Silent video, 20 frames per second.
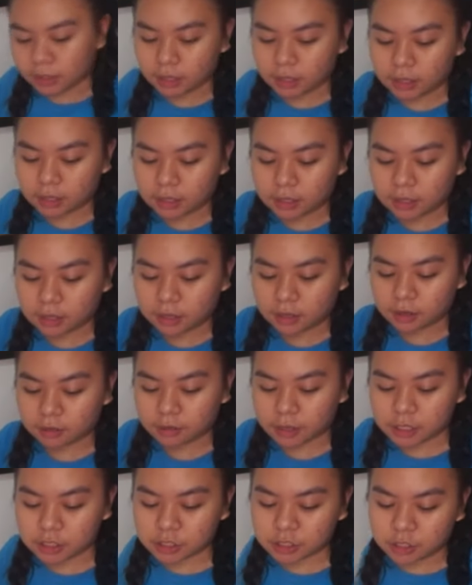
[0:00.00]
The
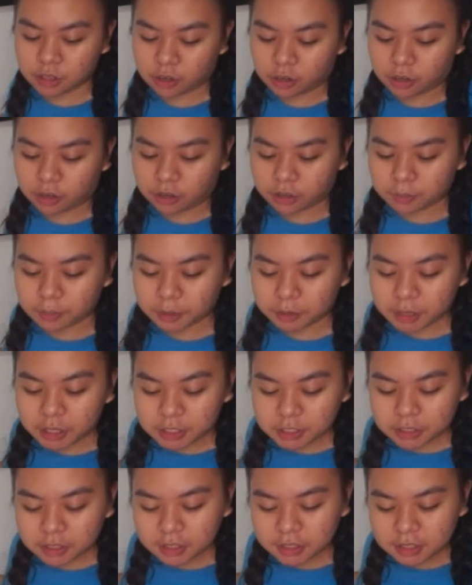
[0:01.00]

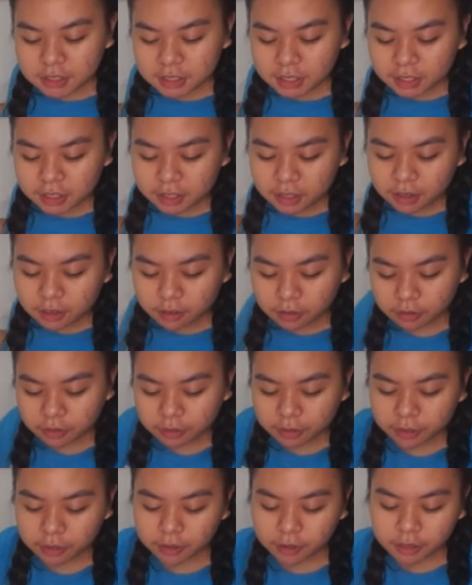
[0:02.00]
question din sana
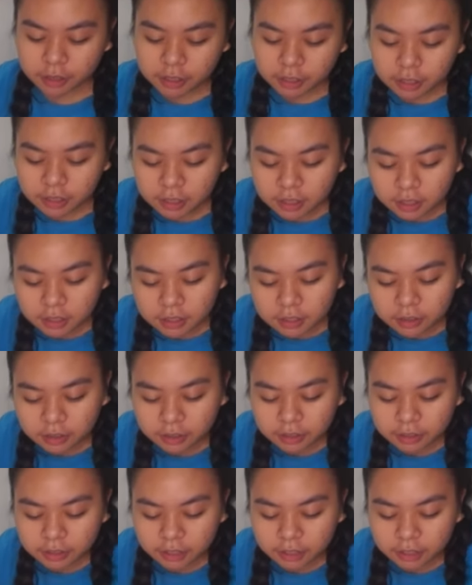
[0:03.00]
ako regarding our